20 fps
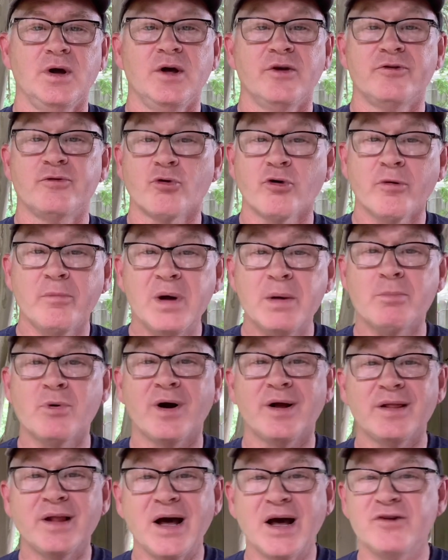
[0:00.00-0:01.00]
So remember,
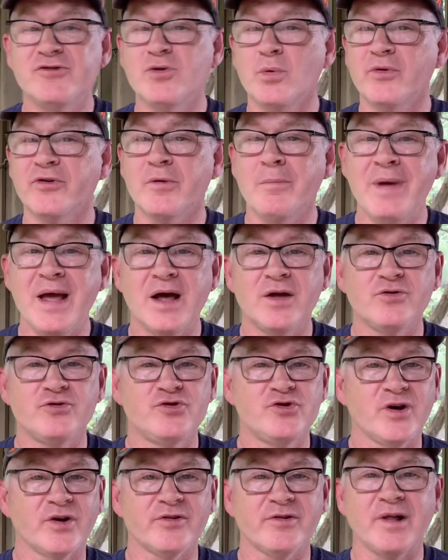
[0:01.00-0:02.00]
Elijah was a man
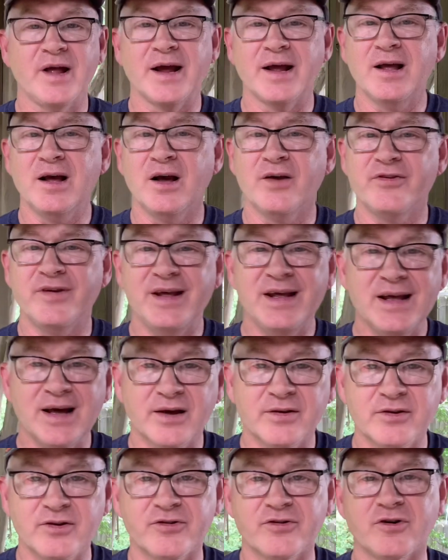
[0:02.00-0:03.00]
just like us. He
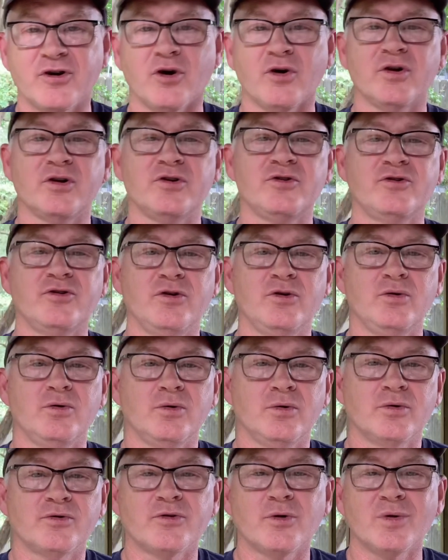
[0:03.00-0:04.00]
got discouraged
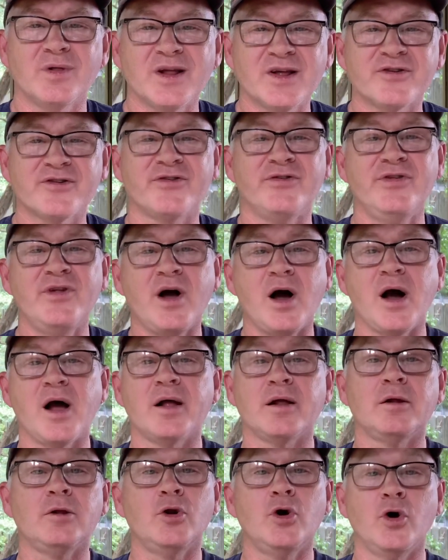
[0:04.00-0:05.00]
too. So let's not
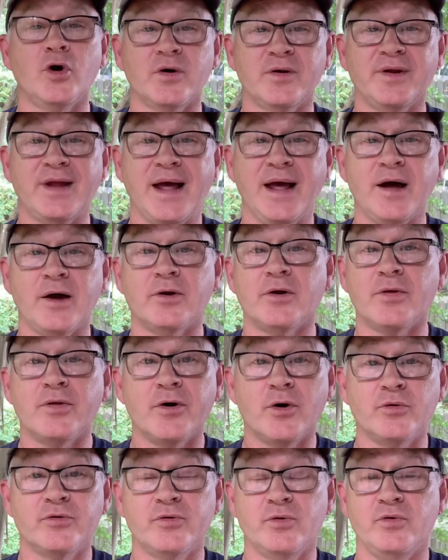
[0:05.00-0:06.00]
look down on
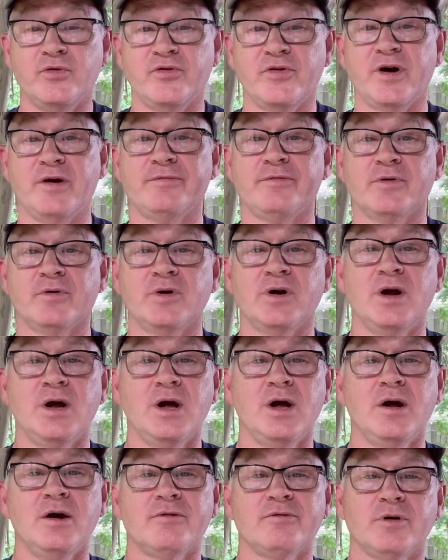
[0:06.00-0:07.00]
those who suffer
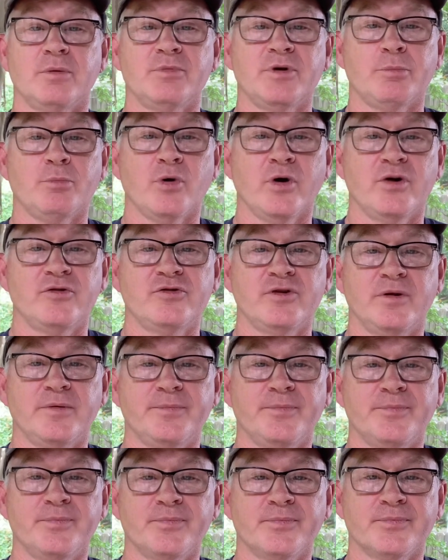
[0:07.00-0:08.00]
from depression.
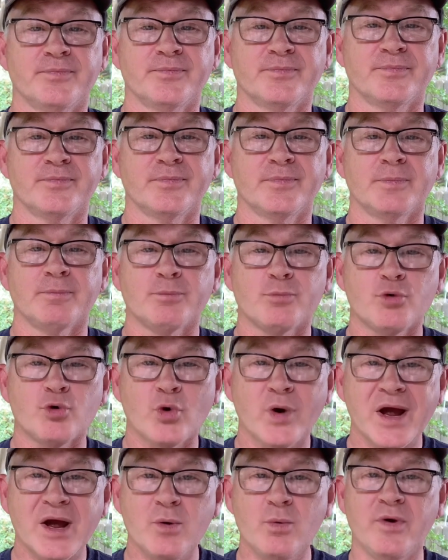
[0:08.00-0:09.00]

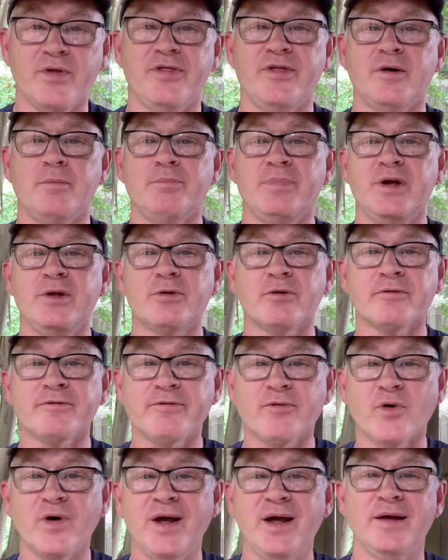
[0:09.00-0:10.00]
Pray with them. Be their
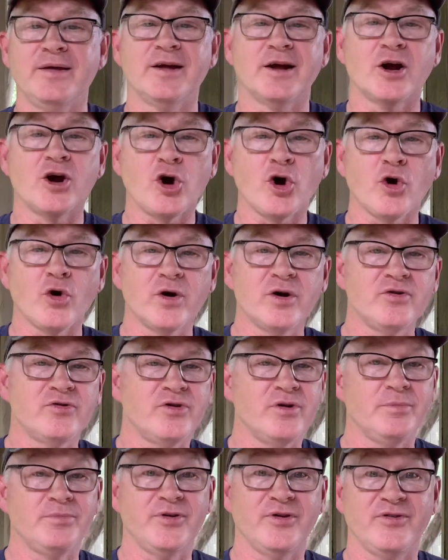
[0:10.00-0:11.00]
friend. Encourage
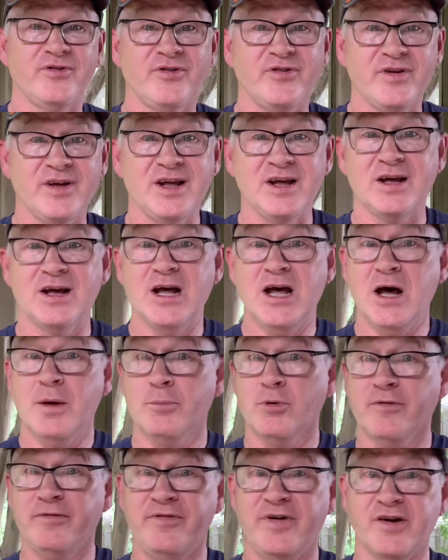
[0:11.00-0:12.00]
them to seek
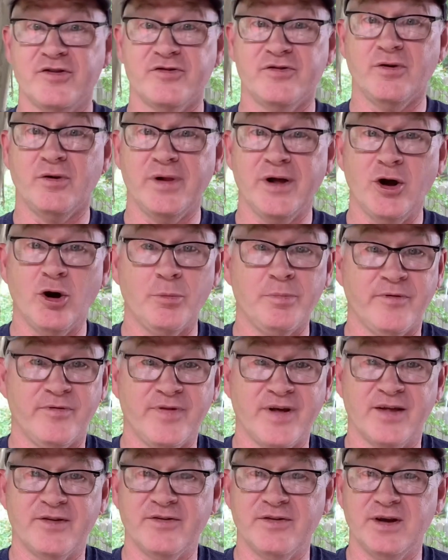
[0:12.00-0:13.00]
professional help if
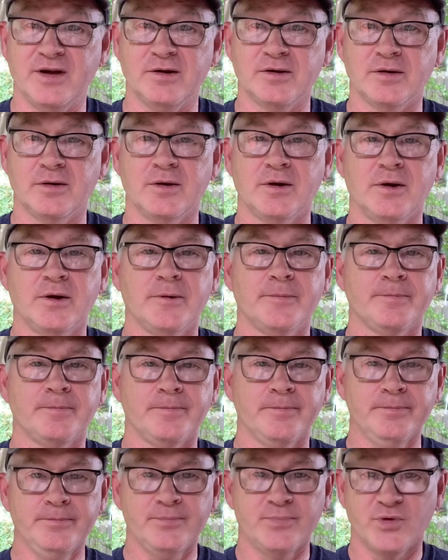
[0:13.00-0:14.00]
that's needed,
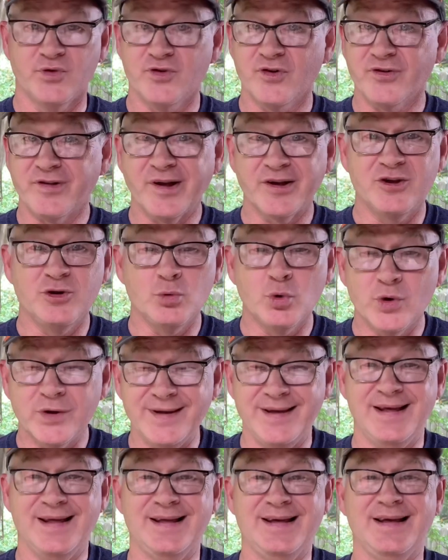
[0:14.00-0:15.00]
just like you would
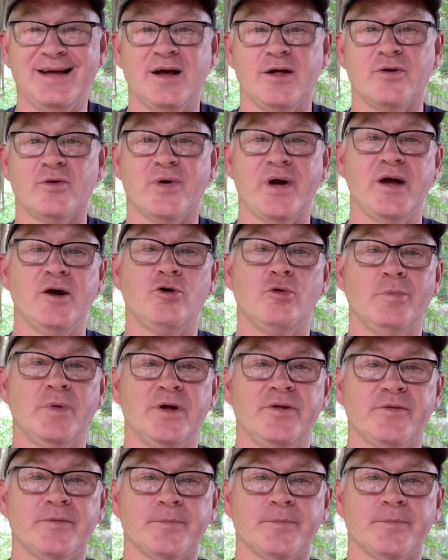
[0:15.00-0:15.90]
any other ailment.